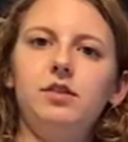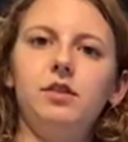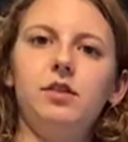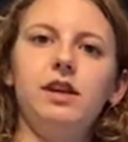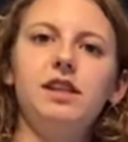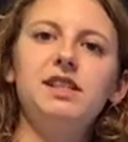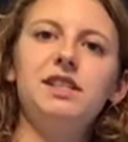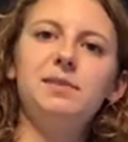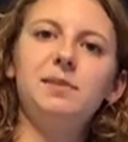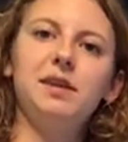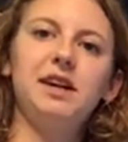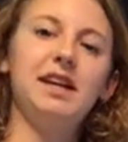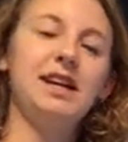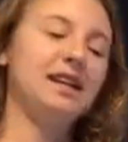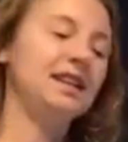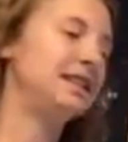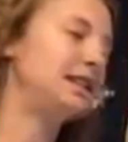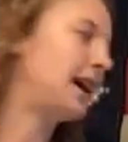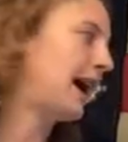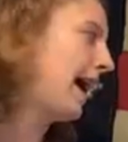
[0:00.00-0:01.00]
It's split
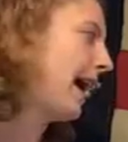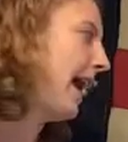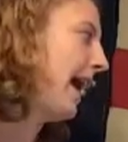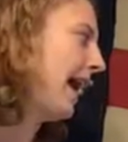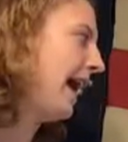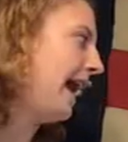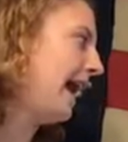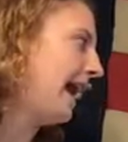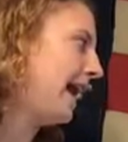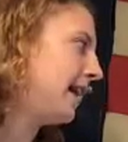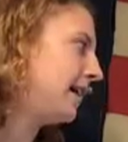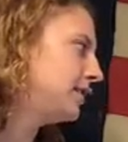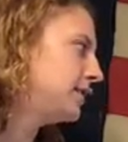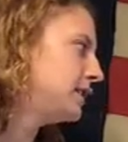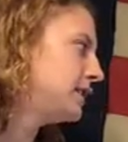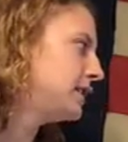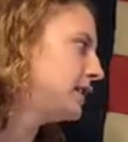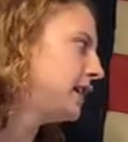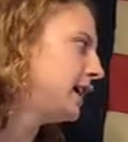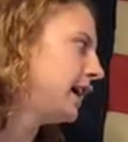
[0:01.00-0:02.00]
into halves.
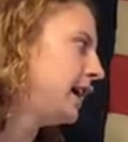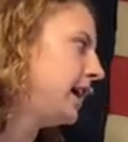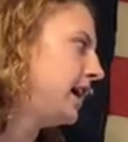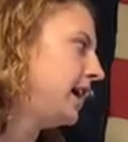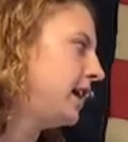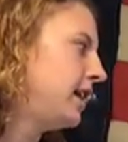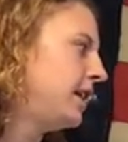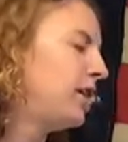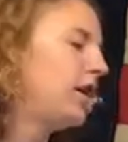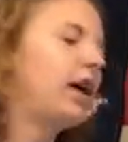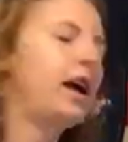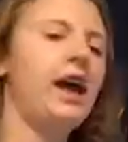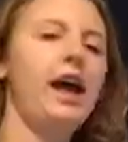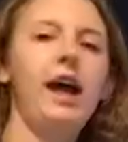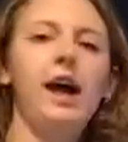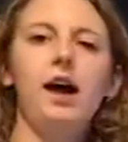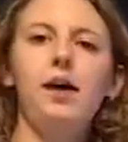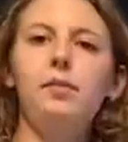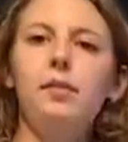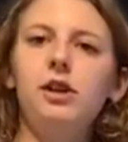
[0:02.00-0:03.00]
And
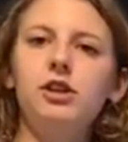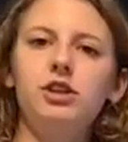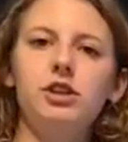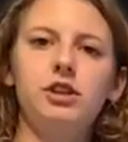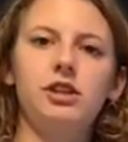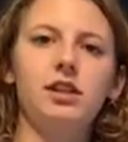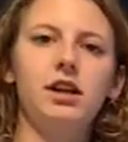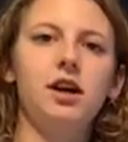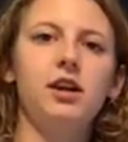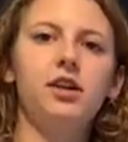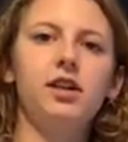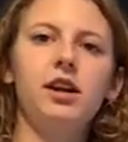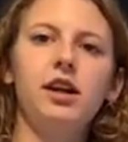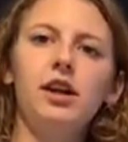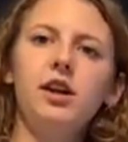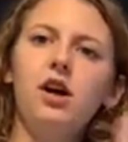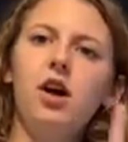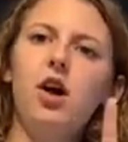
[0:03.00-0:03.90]
how much is colored in?